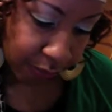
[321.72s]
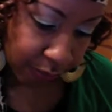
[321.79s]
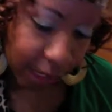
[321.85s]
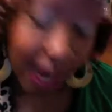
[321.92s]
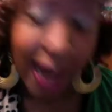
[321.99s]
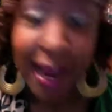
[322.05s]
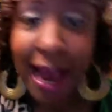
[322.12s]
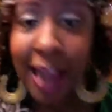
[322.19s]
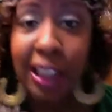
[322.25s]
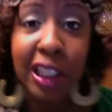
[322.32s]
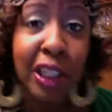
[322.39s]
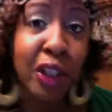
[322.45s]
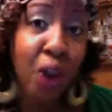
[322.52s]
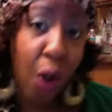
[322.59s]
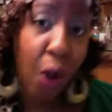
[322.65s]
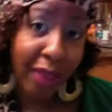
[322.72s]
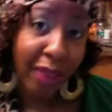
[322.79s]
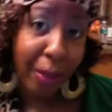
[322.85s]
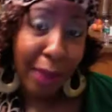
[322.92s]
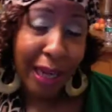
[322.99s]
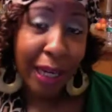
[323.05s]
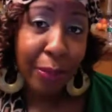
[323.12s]
I actually taught
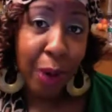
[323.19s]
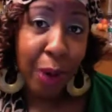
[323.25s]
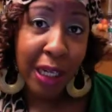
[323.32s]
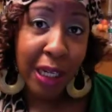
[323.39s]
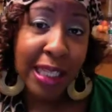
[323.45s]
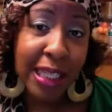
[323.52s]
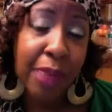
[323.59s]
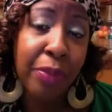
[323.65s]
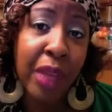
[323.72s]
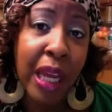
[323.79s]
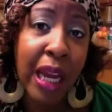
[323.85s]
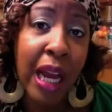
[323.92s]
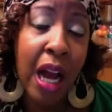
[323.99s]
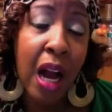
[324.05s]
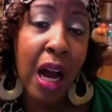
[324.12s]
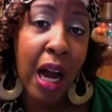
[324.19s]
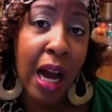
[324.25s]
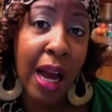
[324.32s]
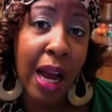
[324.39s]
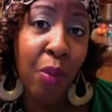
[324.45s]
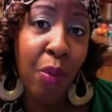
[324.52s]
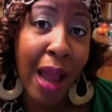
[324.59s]
the makeup artist something.
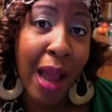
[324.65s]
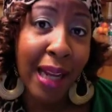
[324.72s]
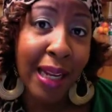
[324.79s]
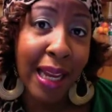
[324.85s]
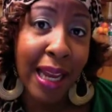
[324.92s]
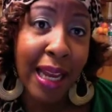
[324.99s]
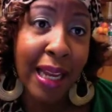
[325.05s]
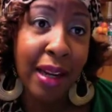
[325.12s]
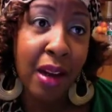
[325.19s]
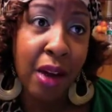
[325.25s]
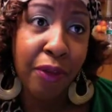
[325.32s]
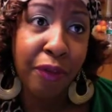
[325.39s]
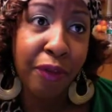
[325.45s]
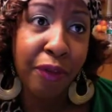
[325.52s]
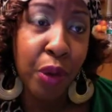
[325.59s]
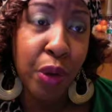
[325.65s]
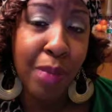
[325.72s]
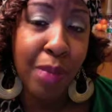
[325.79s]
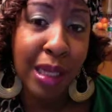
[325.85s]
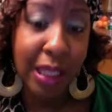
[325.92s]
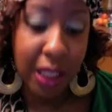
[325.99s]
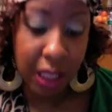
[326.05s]
I went in a few
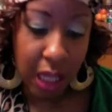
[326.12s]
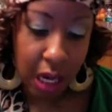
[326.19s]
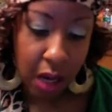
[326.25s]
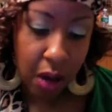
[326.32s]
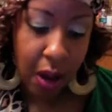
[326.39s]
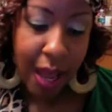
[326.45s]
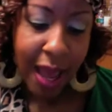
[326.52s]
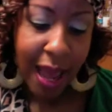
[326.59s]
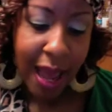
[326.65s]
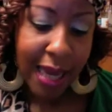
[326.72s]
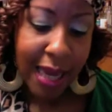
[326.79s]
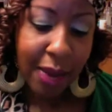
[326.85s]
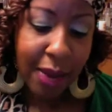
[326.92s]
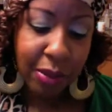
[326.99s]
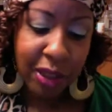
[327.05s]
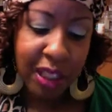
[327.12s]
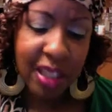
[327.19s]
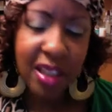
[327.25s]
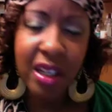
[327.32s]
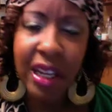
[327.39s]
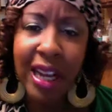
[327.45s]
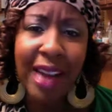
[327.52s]
months ago, and I was just
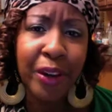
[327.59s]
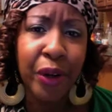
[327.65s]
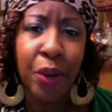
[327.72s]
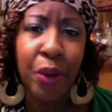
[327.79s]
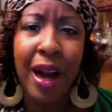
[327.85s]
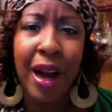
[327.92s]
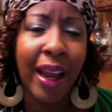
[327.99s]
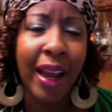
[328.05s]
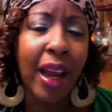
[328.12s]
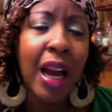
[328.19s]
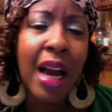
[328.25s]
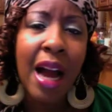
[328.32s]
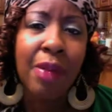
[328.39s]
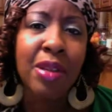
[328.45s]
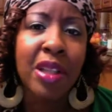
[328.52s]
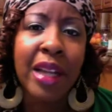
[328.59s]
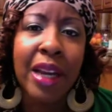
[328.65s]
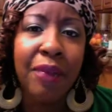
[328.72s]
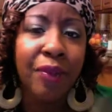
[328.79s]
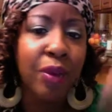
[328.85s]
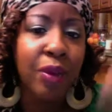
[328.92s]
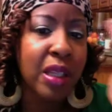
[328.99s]
looking, I don't know why, I was
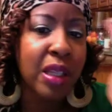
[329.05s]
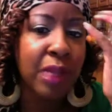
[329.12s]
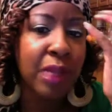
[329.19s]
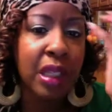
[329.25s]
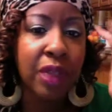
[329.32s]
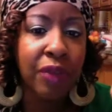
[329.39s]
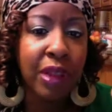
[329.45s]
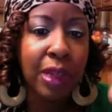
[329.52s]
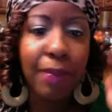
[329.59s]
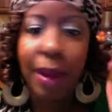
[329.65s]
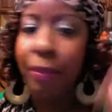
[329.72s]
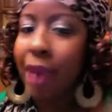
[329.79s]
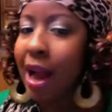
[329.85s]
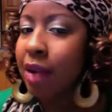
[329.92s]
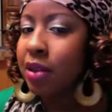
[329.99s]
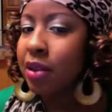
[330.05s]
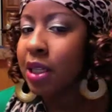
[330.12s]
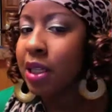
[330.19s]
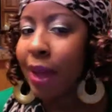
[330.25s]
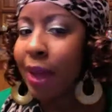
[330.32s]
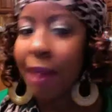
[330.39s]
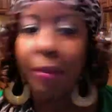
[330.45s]
looking for something to fill in my brows,
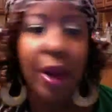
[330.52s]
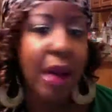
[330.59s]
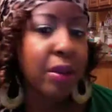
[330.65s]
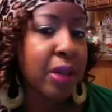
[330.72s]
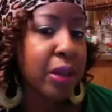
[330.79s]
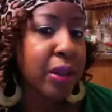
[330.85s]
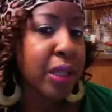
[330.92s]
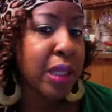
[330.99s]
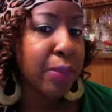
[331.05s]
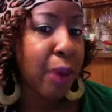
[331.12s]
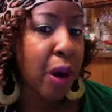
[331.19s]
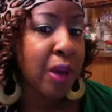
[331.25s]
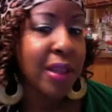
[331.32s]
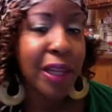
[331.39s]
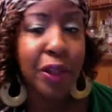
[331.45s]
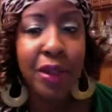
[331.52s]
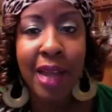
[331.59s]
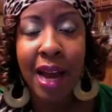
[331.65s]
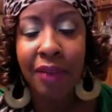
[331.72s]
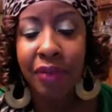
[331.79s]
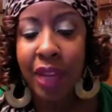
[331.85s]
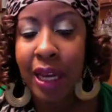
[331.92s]
because my brows are sparse. I used to
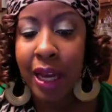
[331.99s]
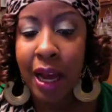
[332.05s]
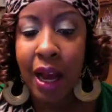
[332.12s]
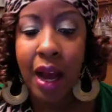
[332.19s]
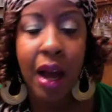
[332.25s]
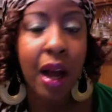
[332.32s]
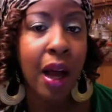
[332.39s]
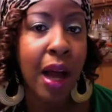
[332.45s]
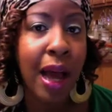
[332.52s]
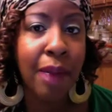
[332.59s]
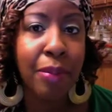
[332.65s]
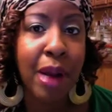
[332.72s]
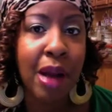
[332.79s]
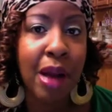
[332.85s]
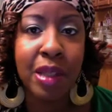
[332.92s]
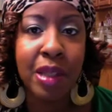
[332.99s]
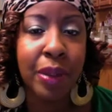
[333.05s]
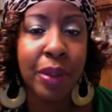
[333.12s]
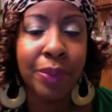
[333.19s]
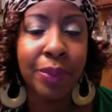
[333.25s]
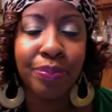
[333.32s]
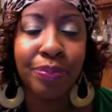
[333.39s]
have thick eyebrows,
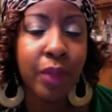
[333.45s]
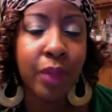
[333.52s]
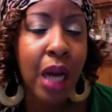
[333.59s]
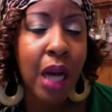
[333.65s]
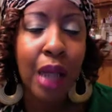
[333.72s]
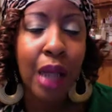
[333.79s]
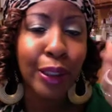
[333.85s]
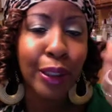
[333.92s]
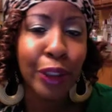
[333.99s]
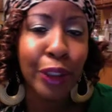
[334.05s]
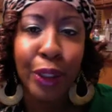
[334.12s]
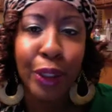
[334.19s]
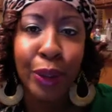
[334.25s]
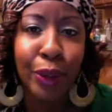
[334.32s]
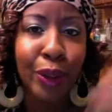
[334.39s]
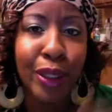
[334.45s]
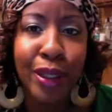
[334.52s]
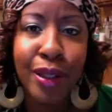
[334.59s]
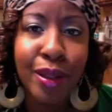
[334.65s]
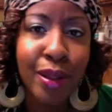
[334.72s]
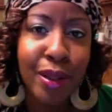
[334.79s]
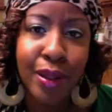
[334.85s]
but college, you know, you
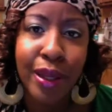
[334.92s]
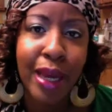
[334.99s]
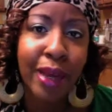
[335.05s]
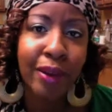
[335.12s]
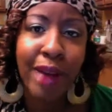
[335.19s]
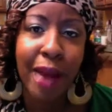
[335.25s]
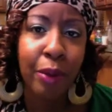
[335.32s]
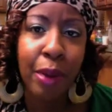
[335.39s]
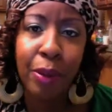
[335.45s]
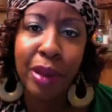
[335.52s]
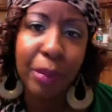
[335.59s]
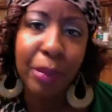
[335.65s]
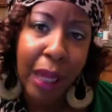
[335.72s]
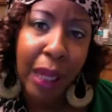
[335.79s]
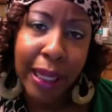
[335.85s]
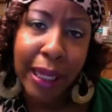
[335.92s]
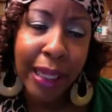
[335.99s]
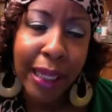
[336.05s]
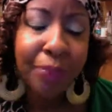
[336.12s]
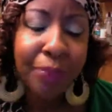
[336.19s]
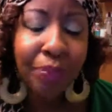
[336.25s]
just get carried away with the plucking.